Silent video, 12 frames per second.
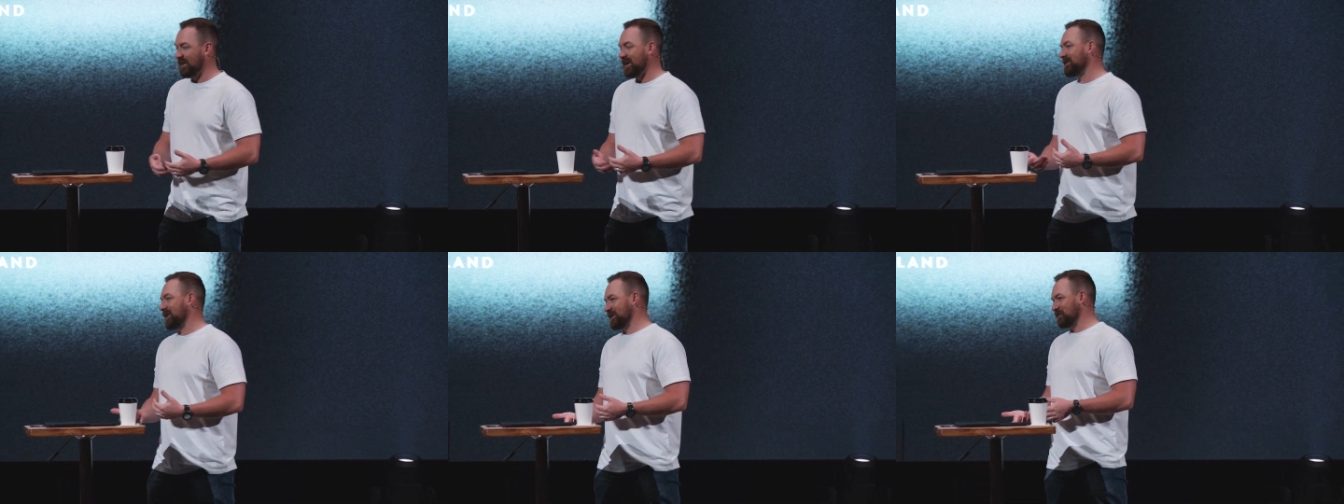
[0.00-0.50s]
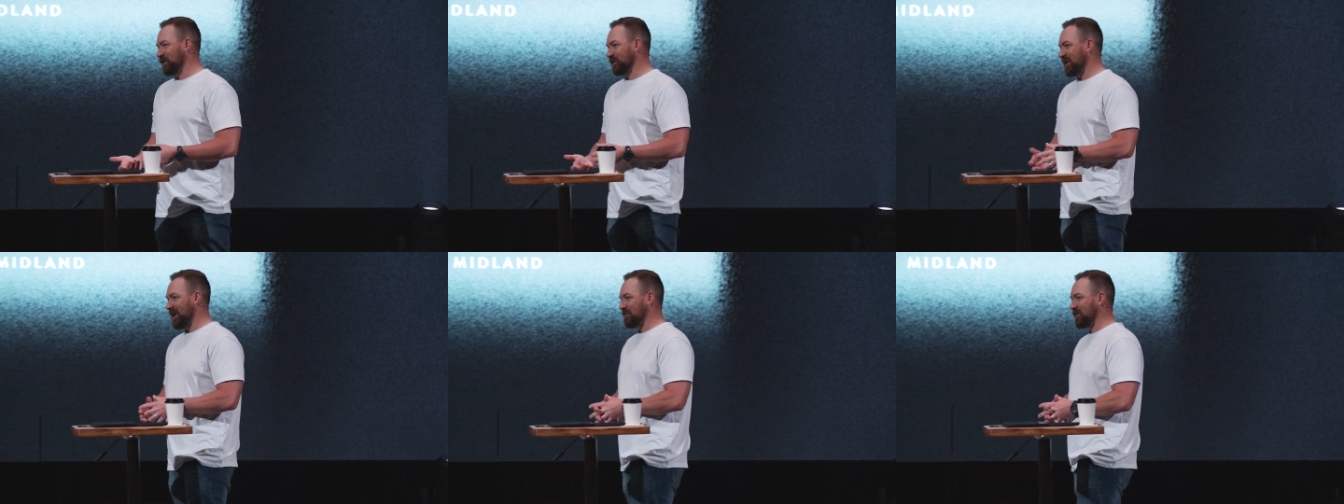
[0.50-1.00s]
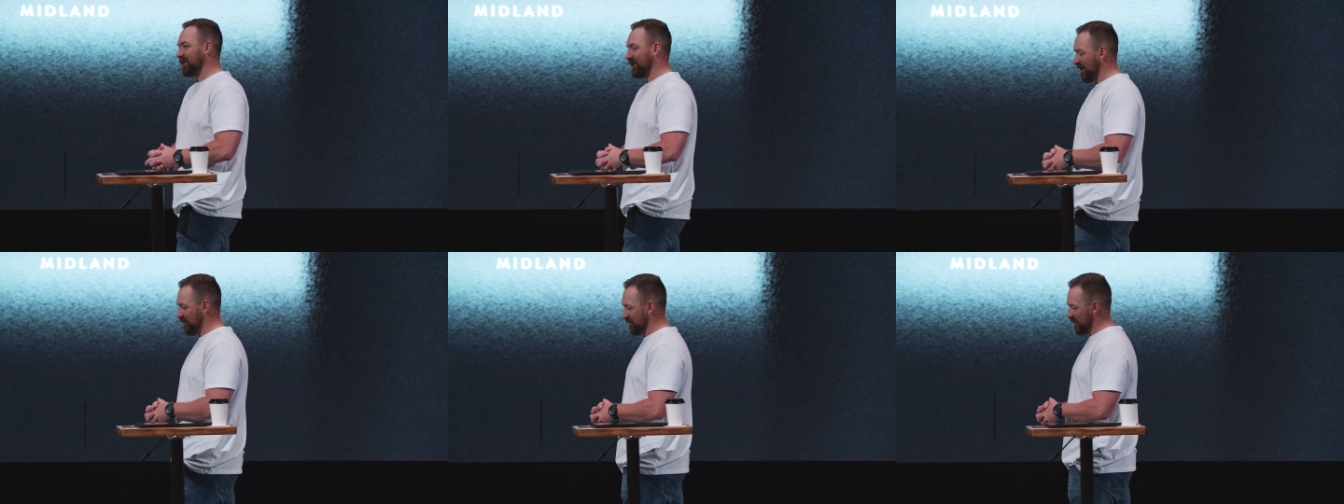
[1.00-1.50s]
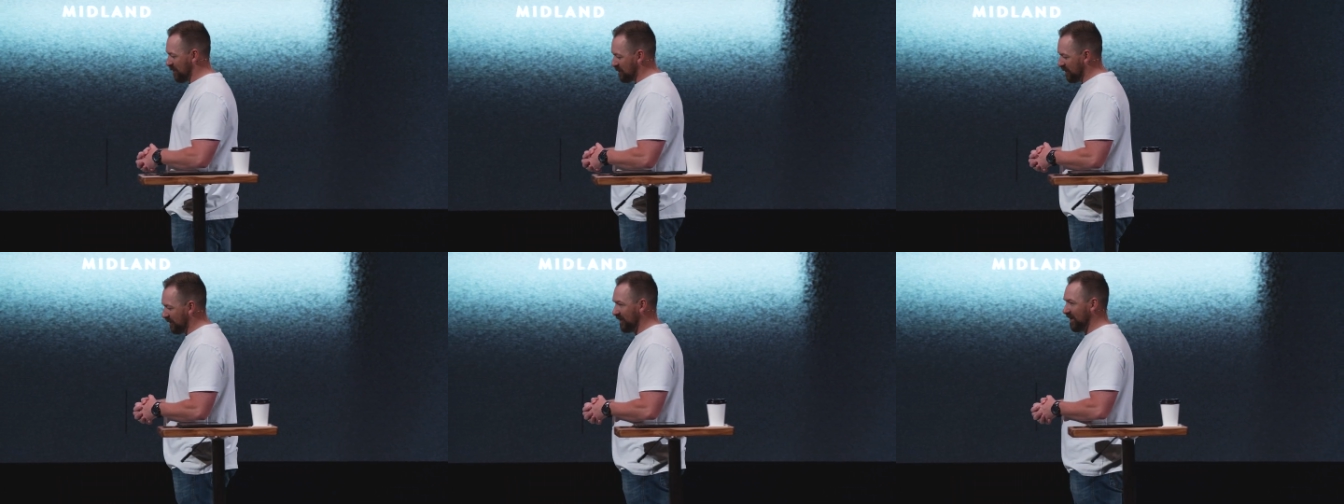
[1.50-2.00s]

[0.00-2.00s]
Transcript: That's not supposed to happen. That was awkward.